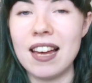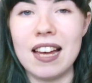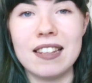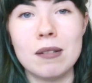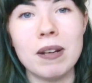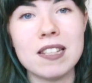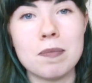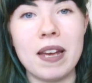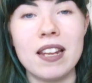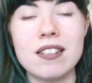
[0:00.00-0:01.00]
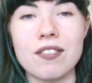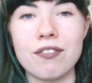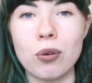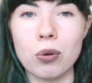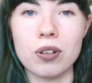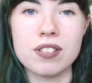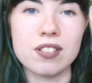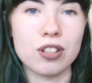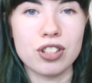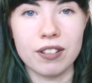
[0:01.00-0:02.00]
and they might spend 4
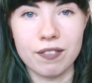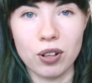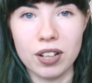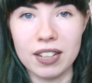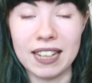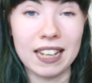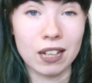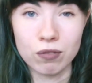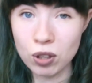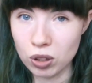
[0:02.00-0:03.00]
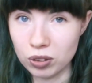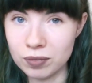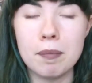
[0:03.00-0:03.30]
searching for it and getting it wrong.